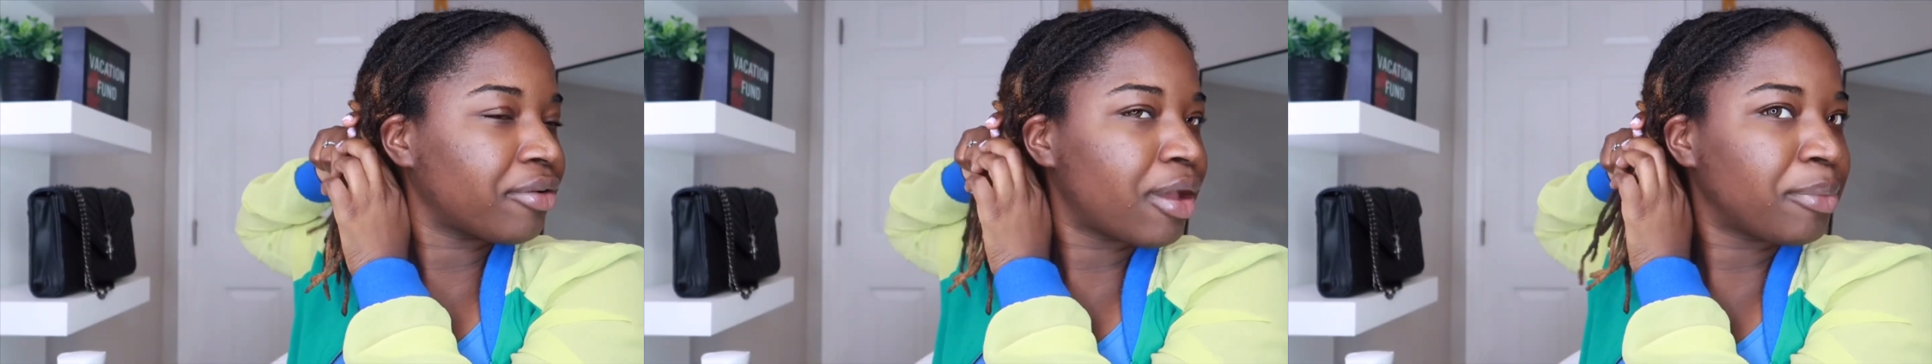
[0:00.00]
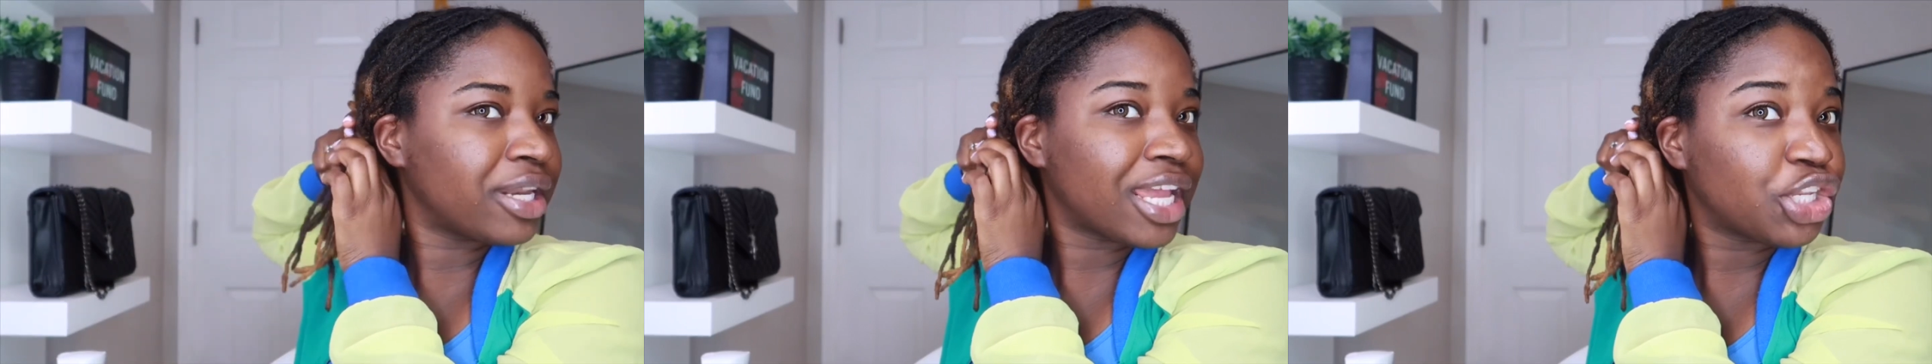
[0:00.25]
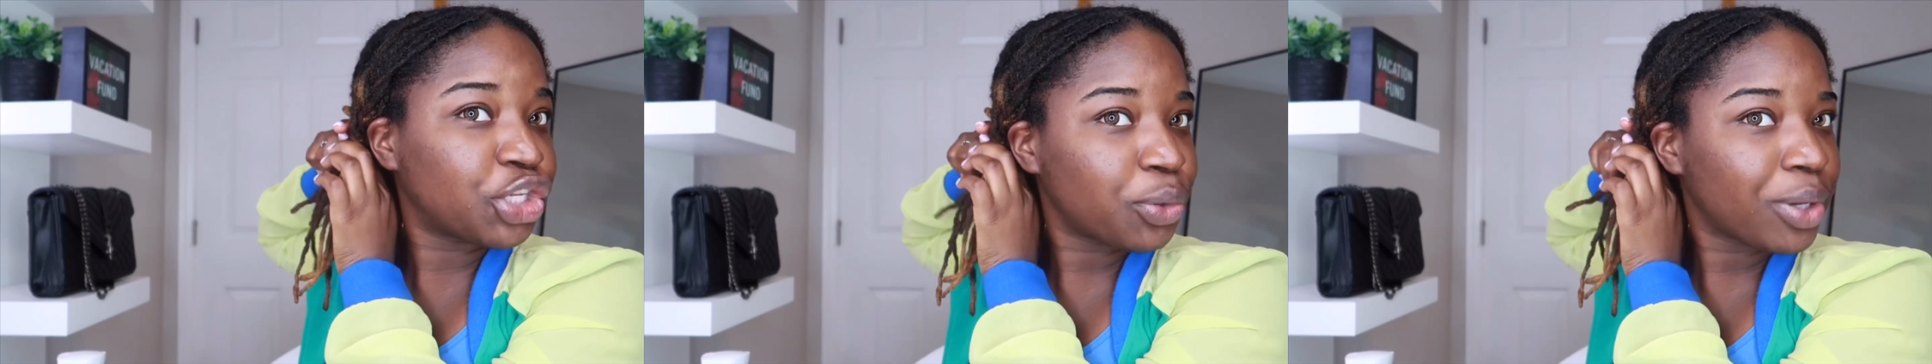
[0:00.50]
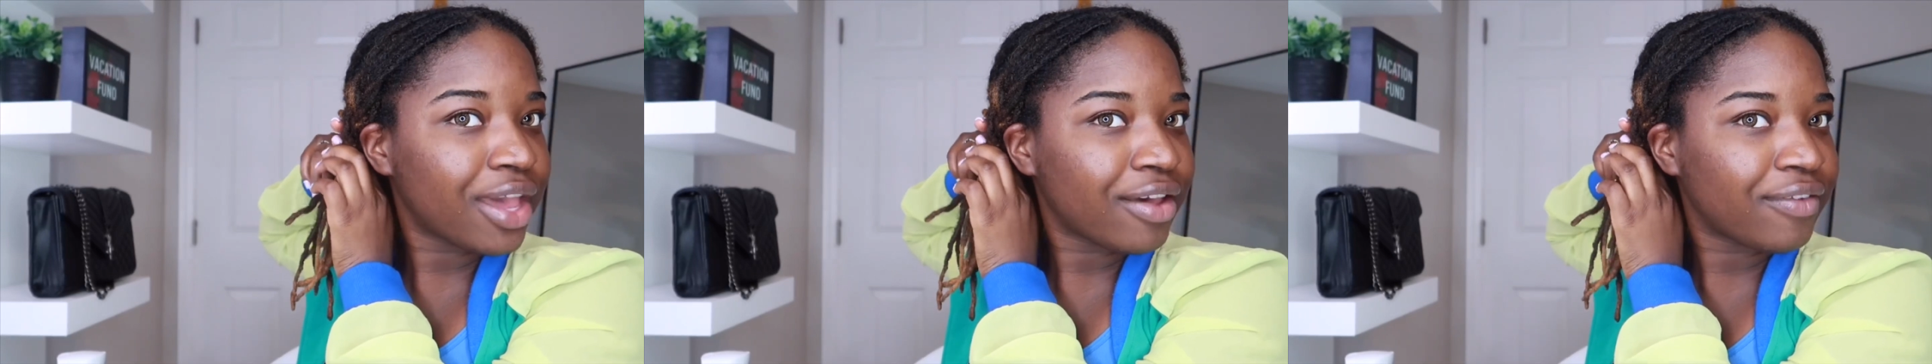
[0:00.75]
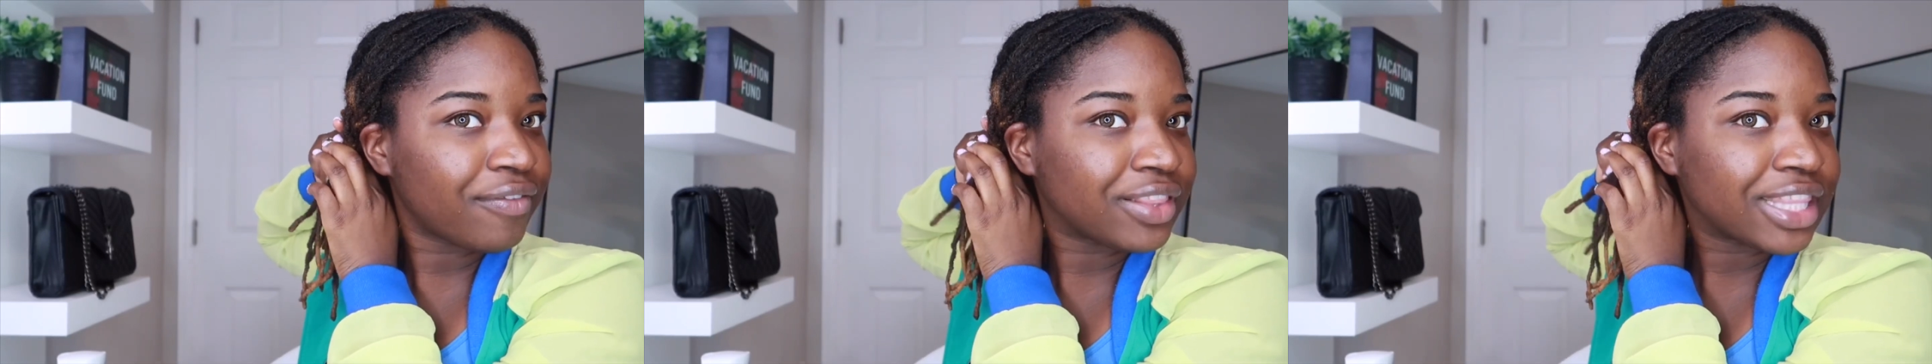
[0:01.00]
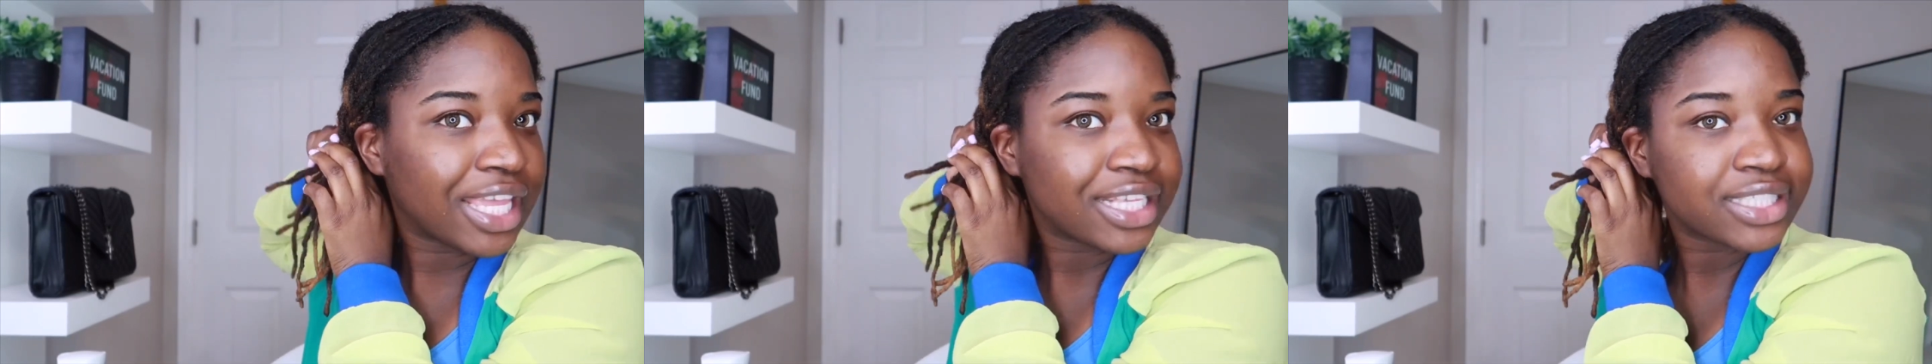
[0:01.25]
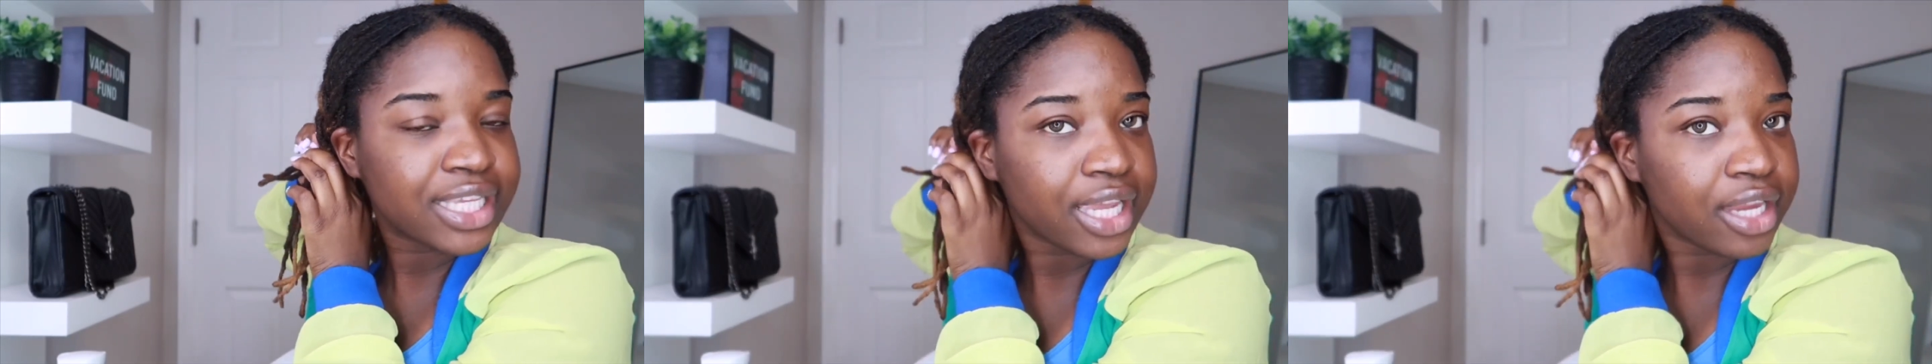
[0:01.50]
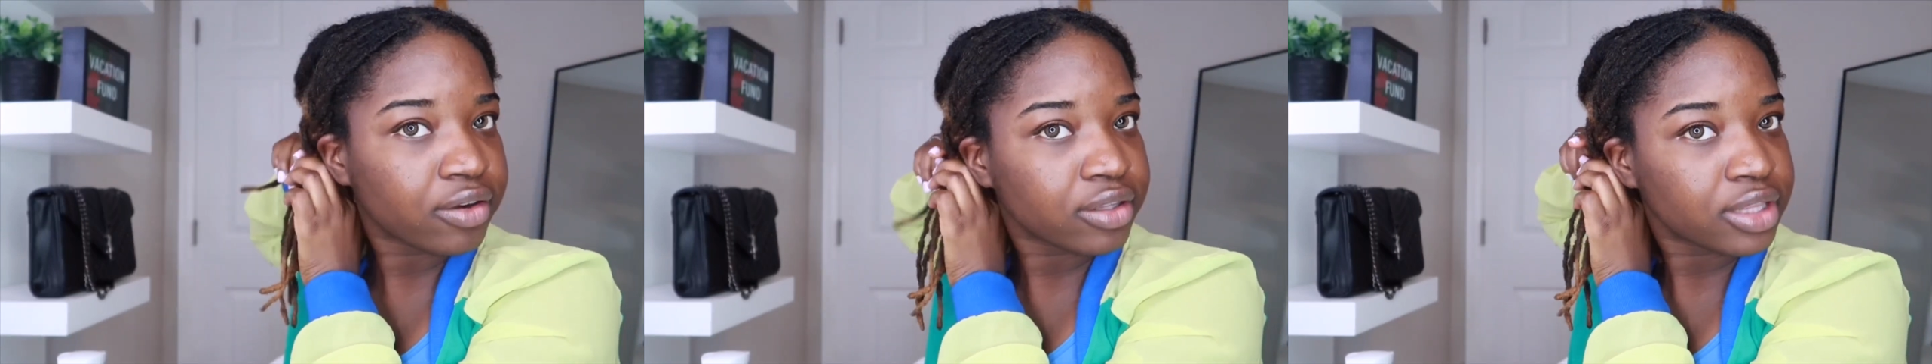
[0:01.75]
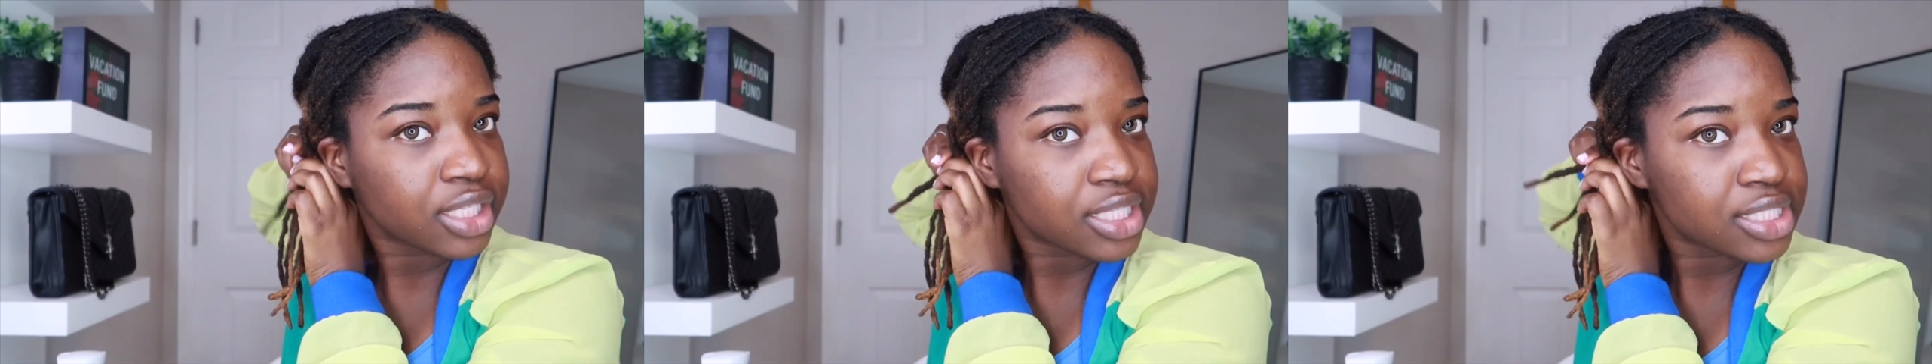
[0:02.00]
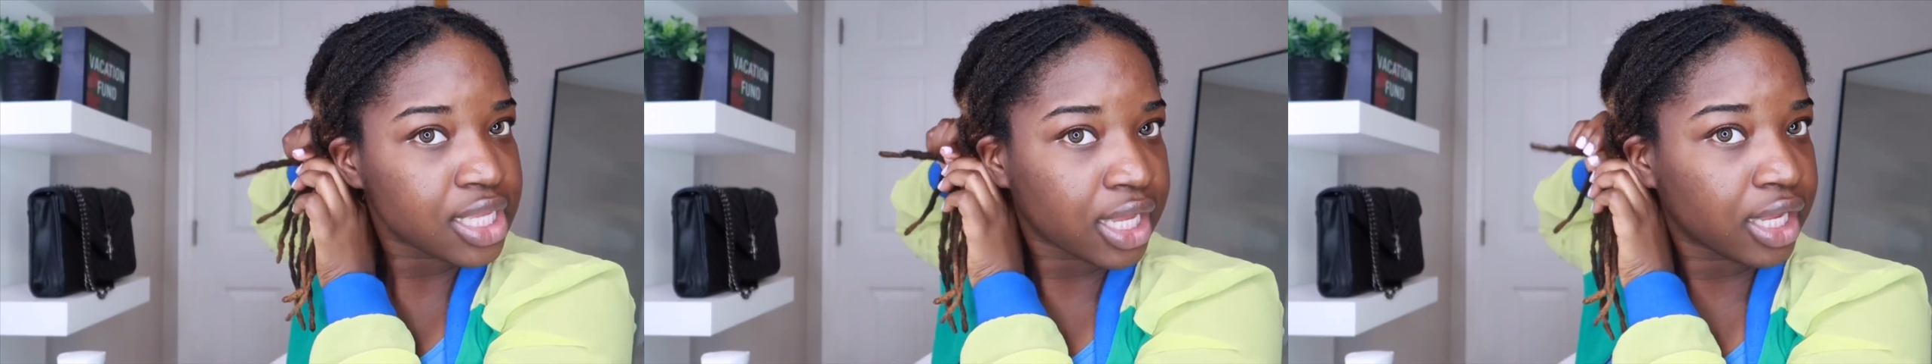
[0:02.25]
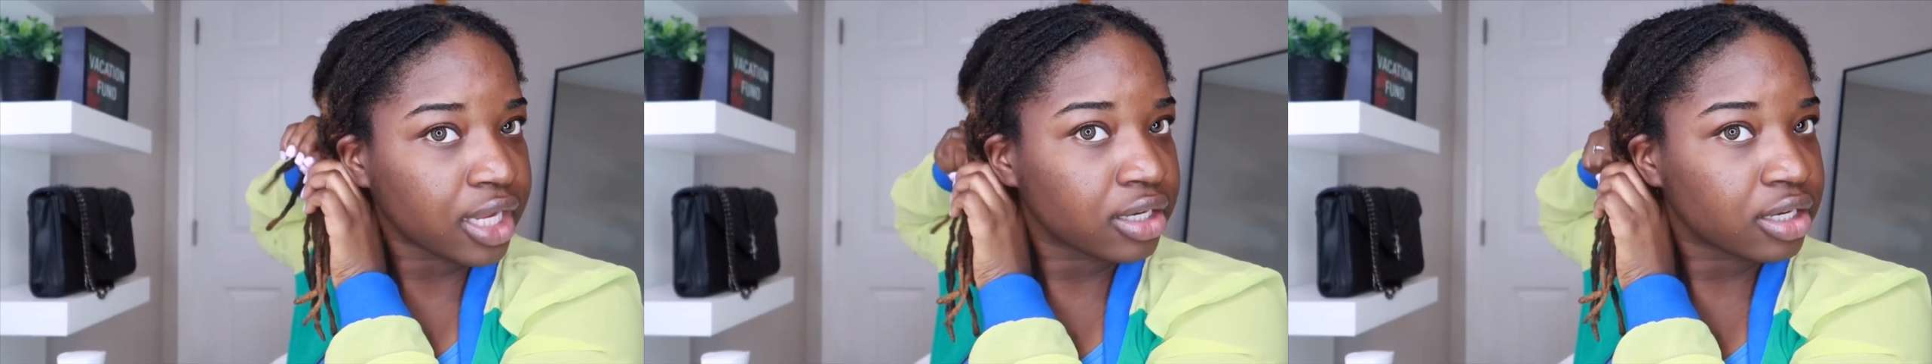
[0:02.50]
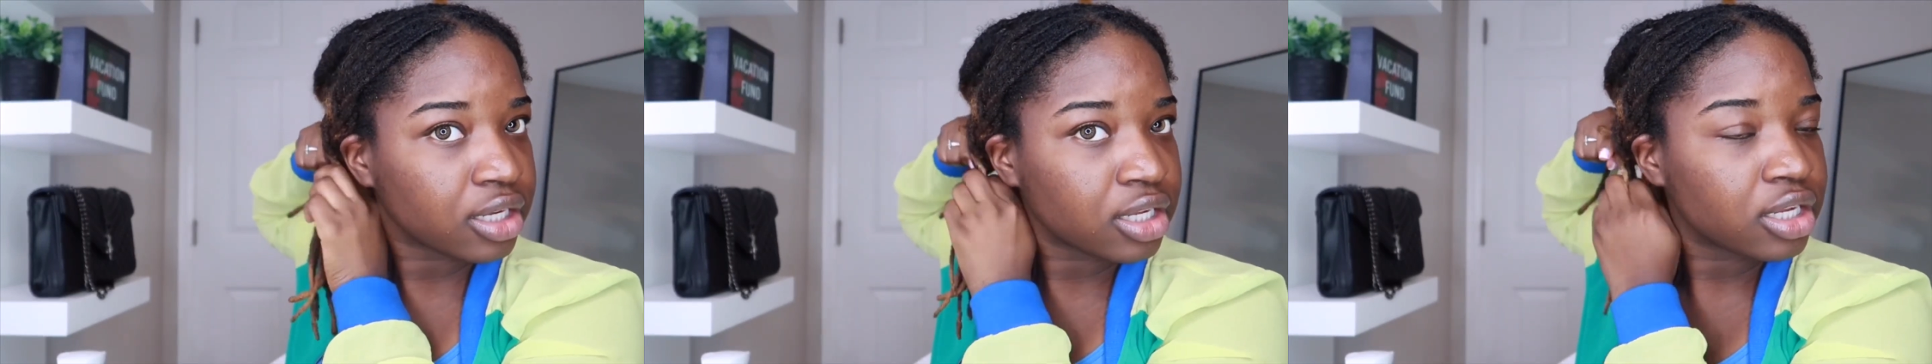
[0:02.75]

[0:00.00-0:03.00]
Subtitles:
I mean, I do have less hair on this side